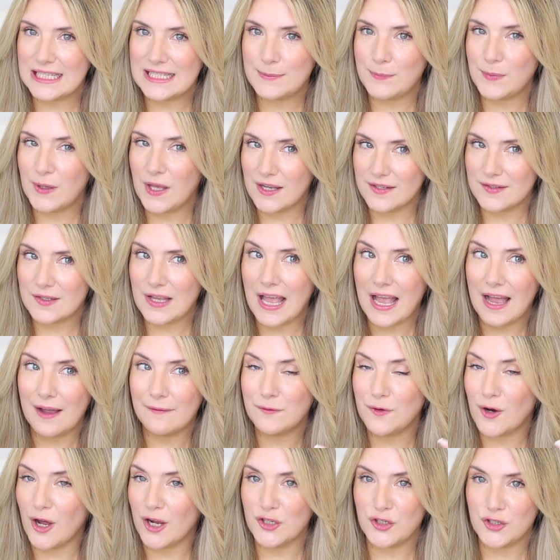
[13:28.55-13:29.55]
it's because I
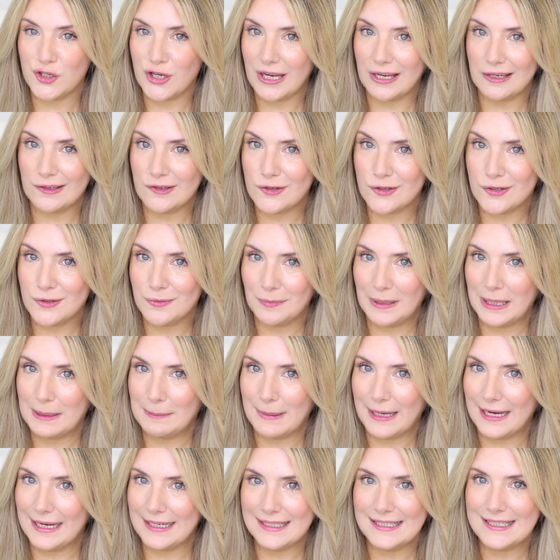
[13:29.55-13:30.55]
have not changed my
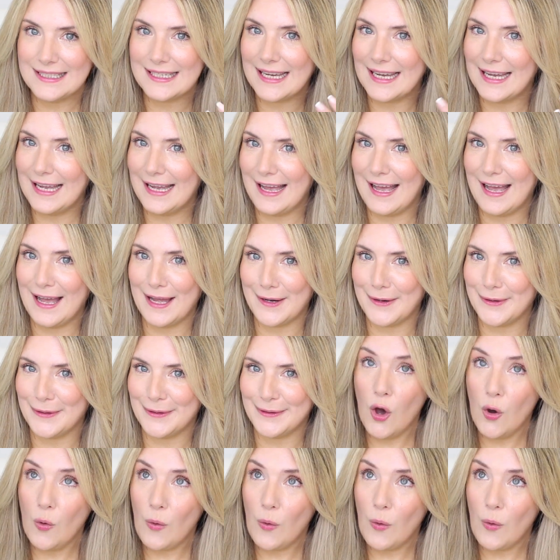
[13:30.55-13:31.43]
mind at all.